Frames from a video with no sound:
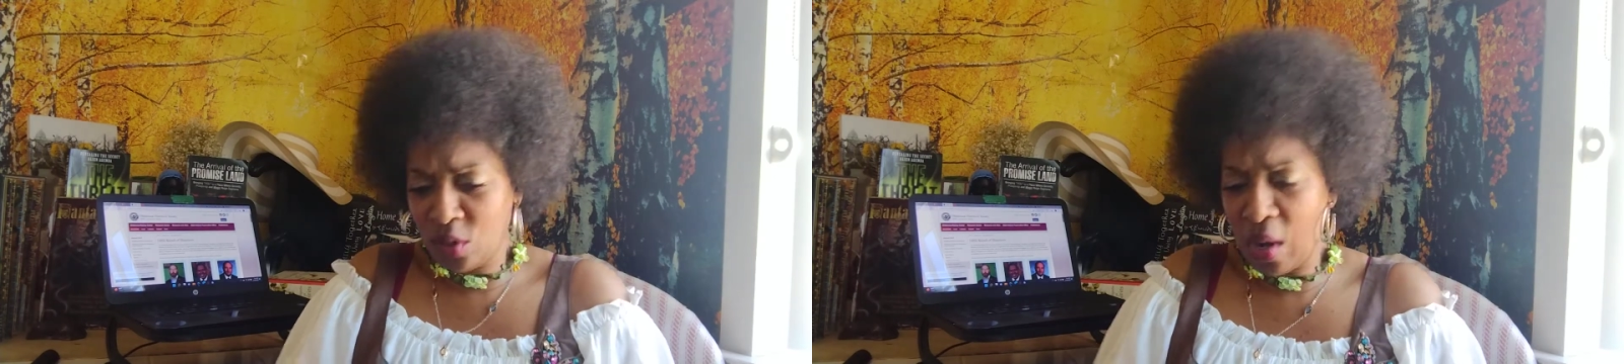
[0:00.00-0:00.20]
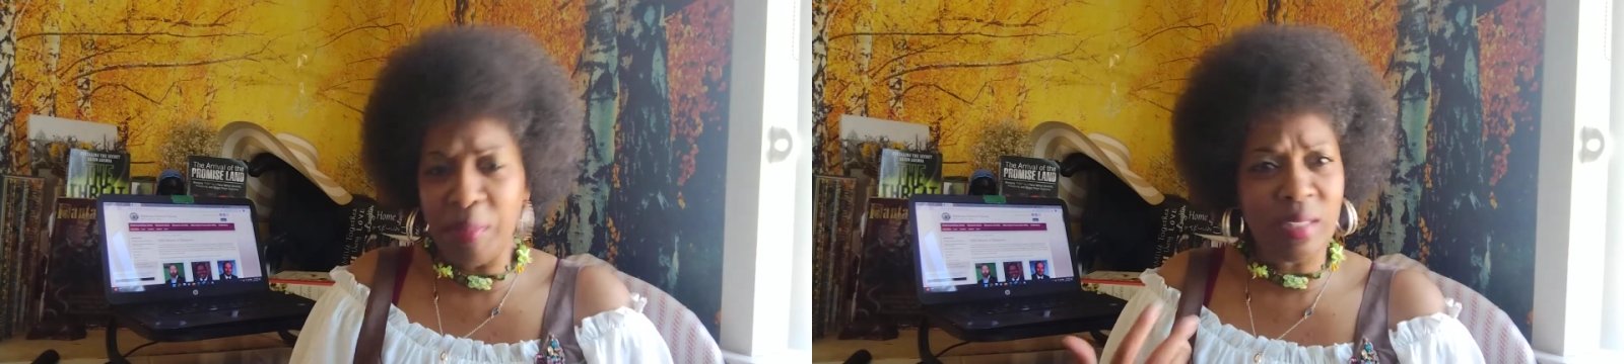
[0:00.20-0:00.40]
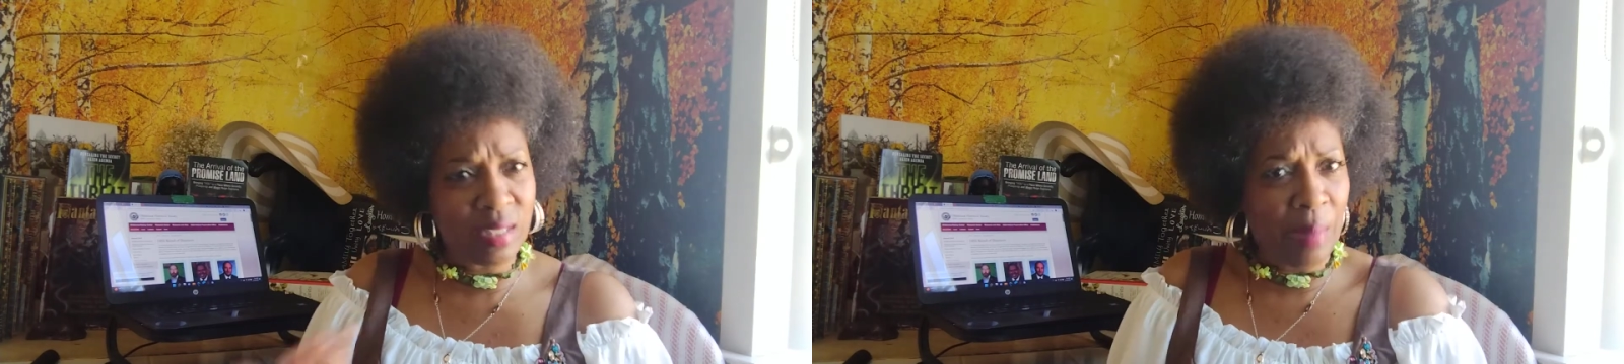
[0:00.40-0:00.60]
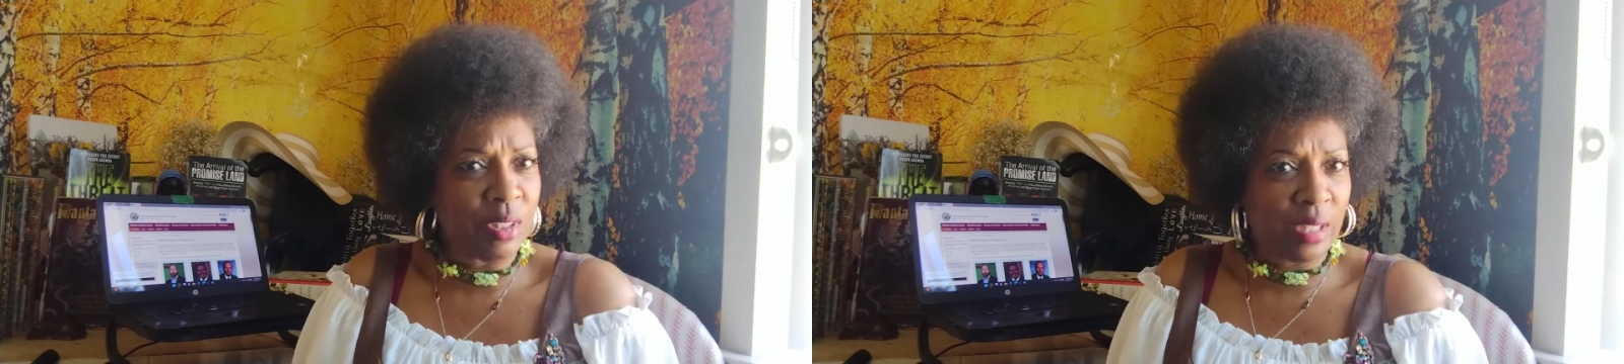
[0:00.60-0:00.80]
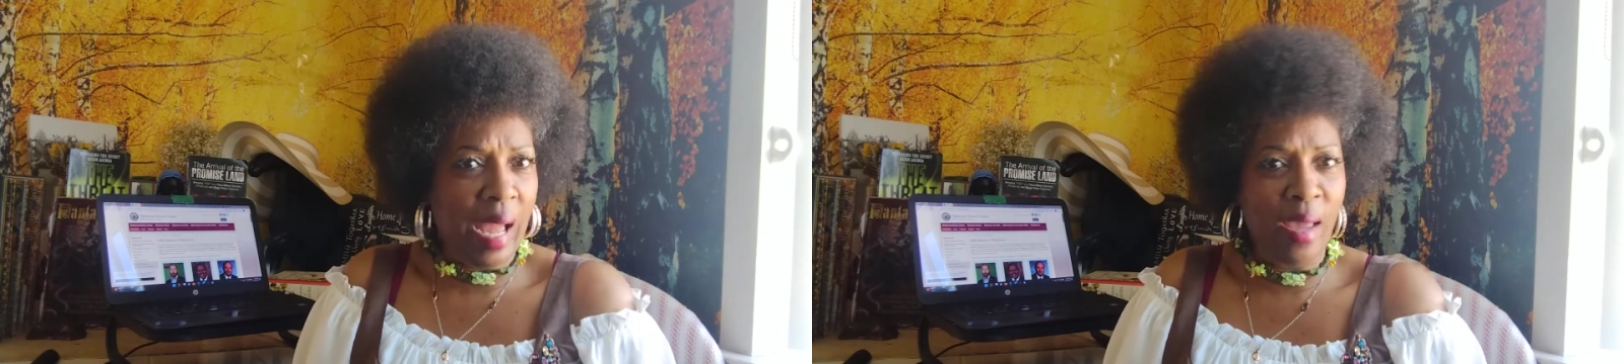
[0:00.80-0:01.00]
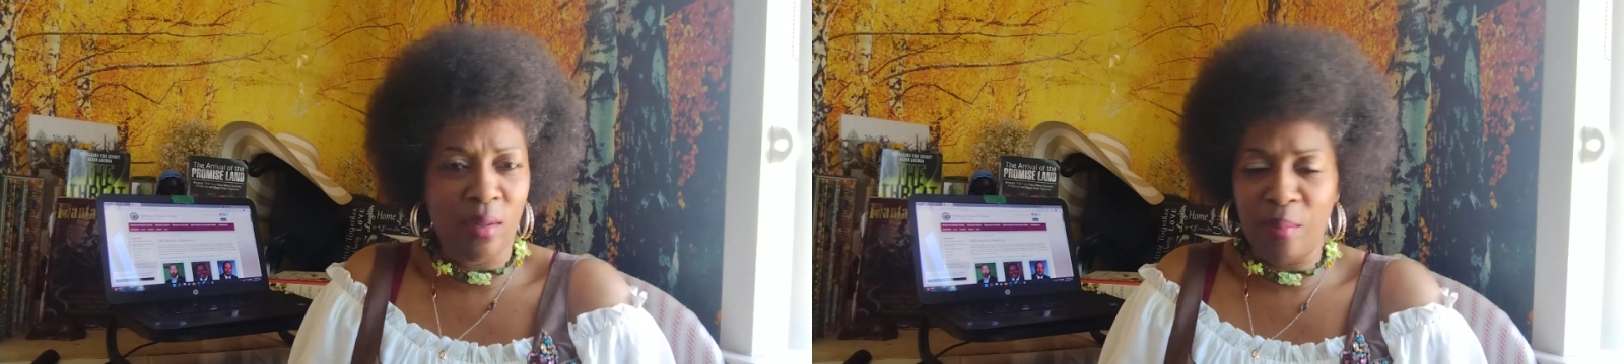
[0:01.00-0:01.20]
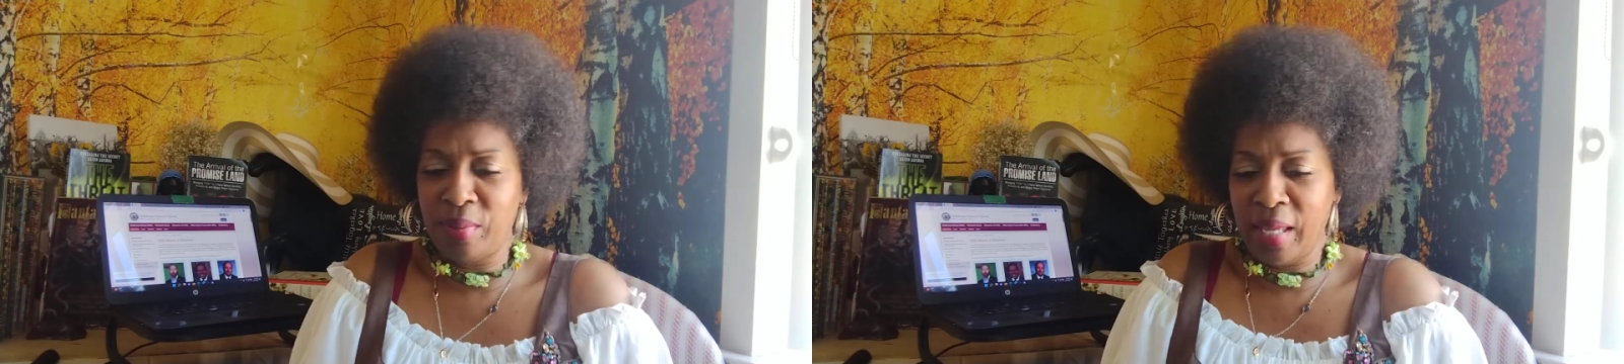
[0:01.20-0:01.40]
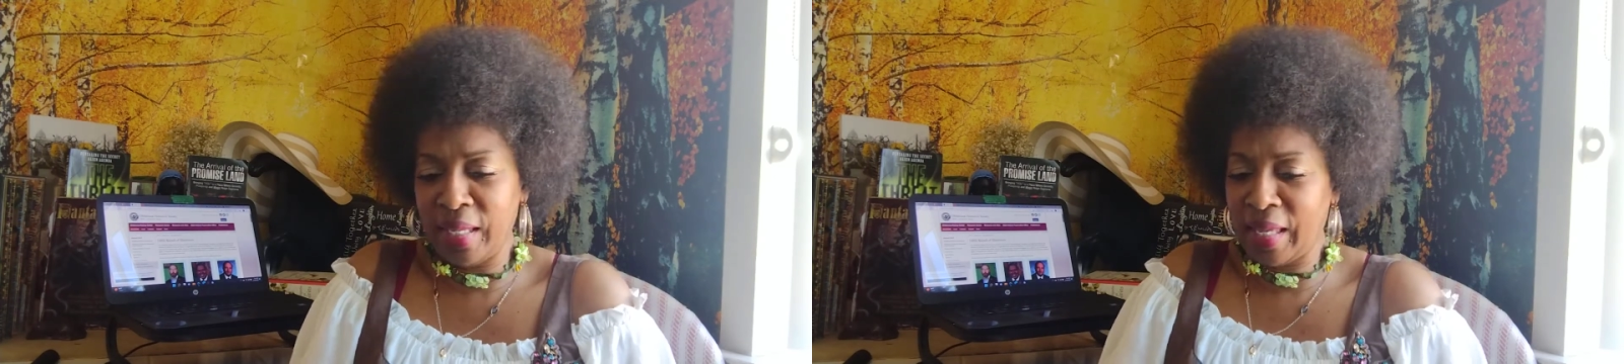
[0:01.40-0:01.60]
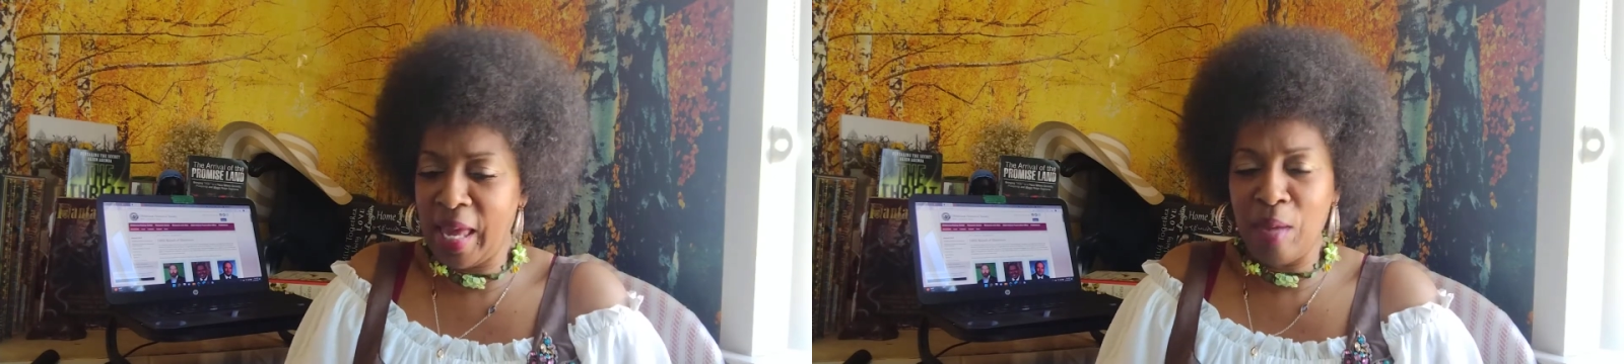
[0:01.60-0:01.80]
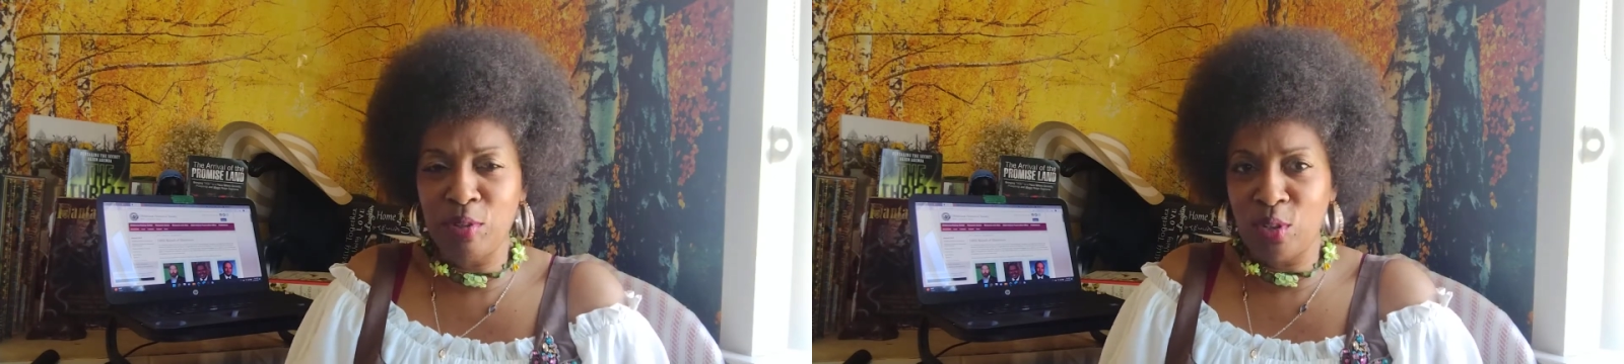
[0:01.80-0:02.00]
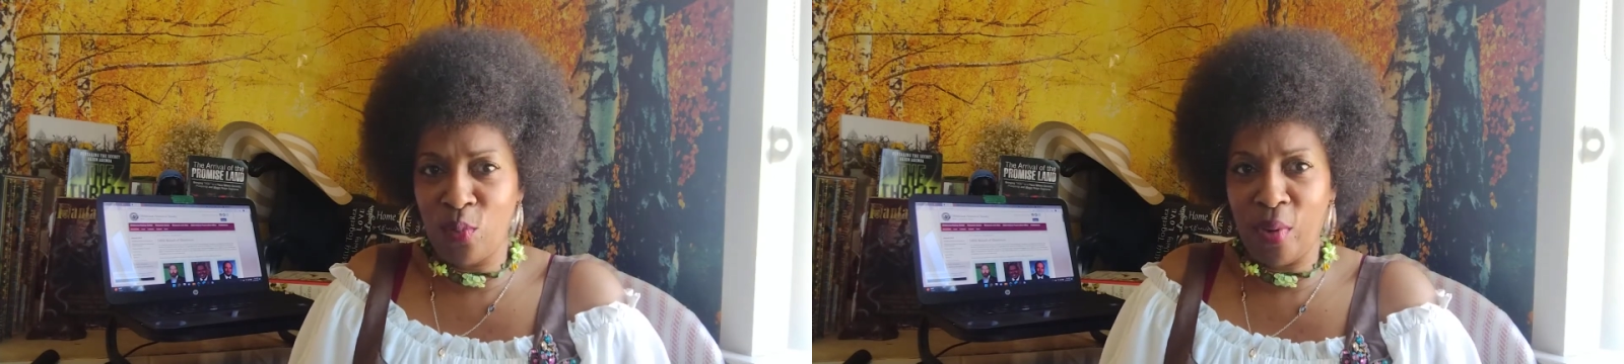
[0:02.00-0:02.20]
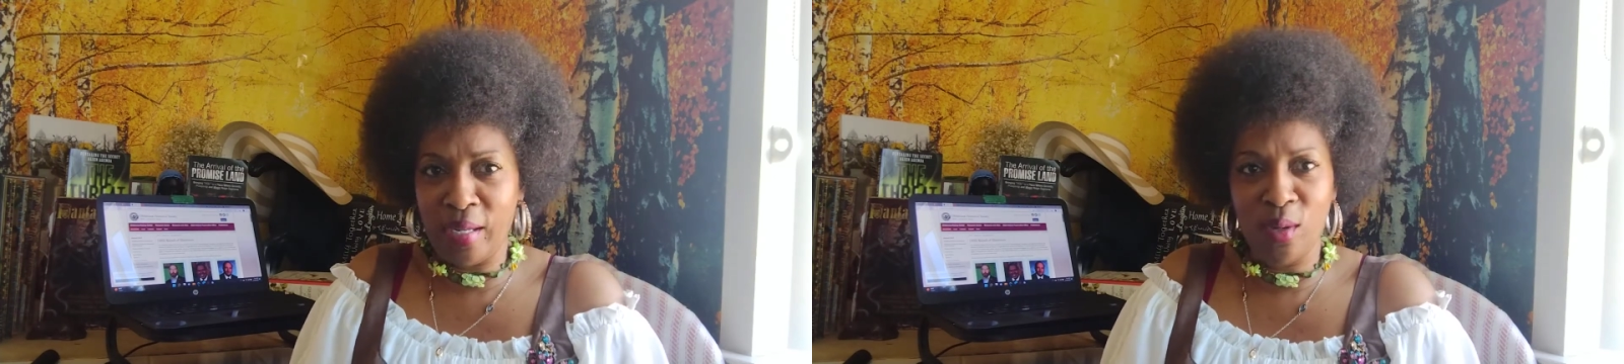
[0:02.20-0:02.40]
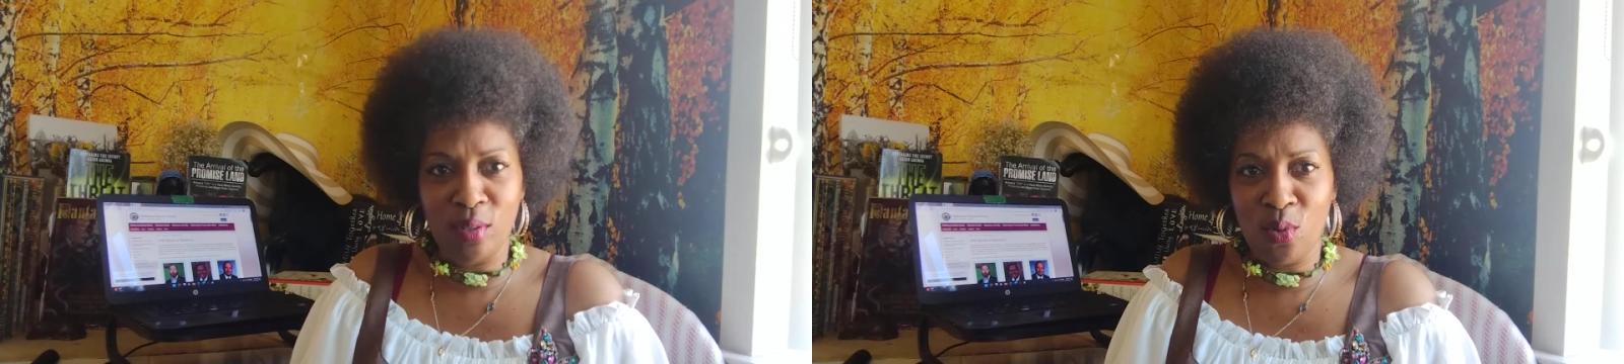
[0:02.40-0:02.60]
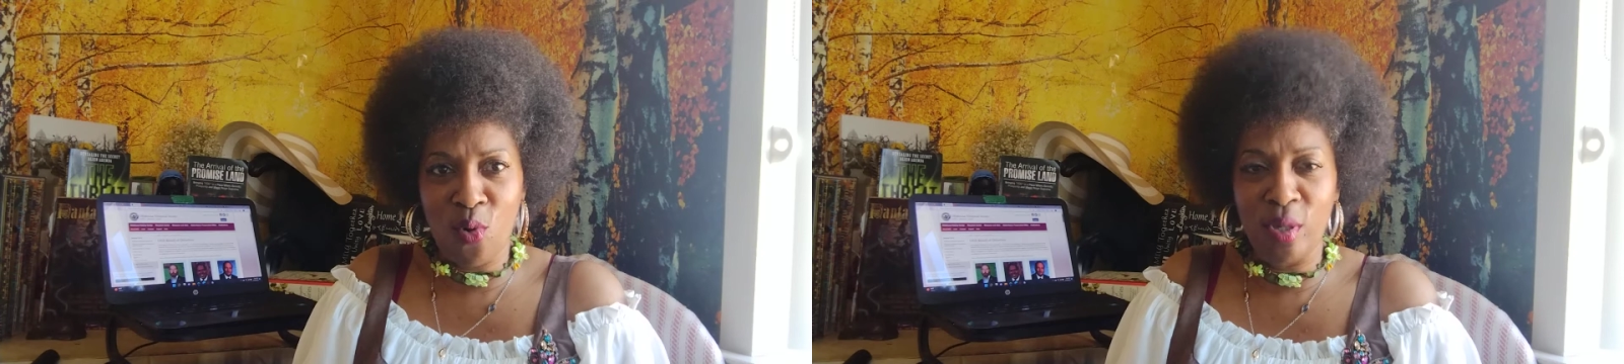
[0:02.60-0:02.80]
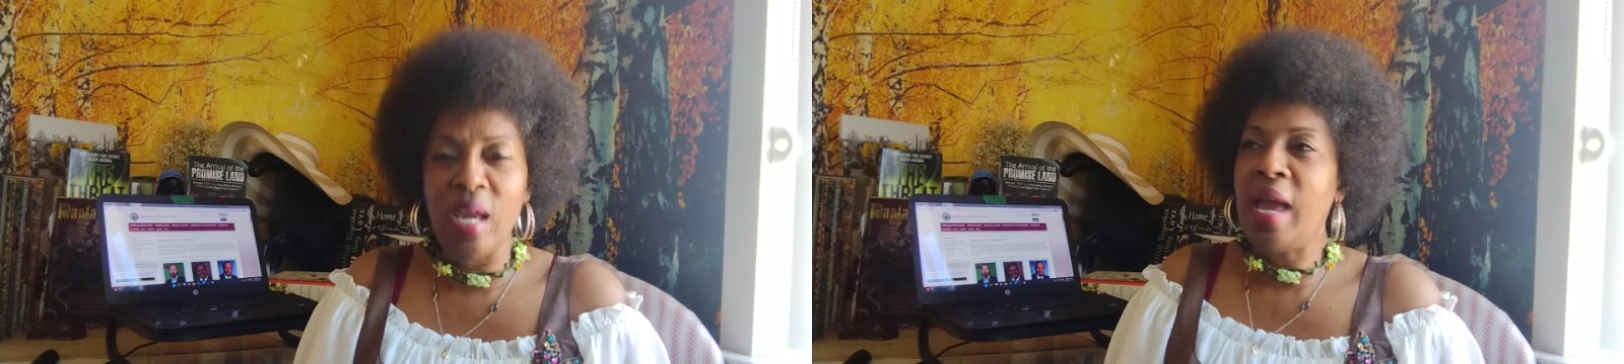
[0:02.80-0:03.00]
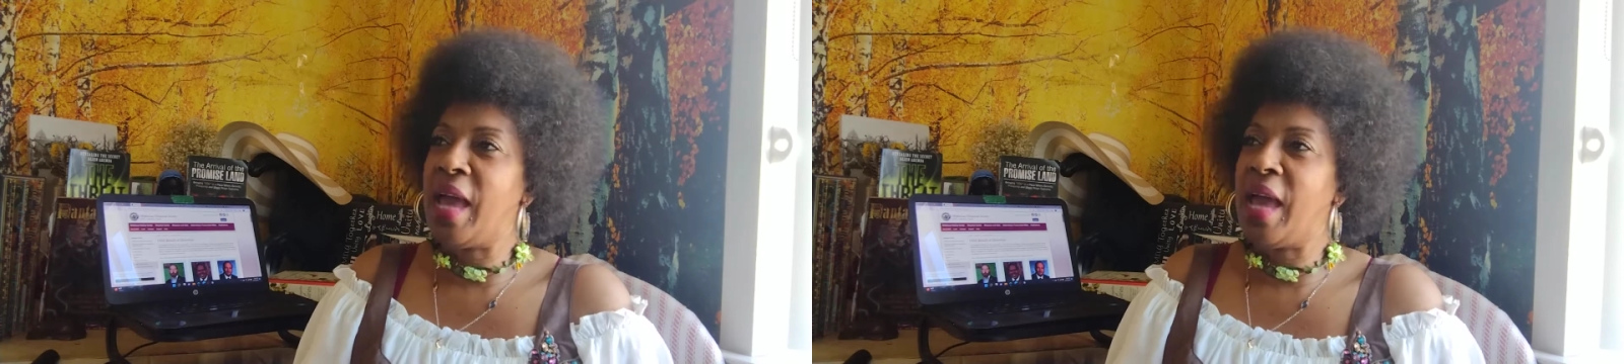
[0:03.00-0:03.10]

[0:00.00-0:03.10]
You know, I'm a, I'm a child. I'm playing games, you know, right here on the corner.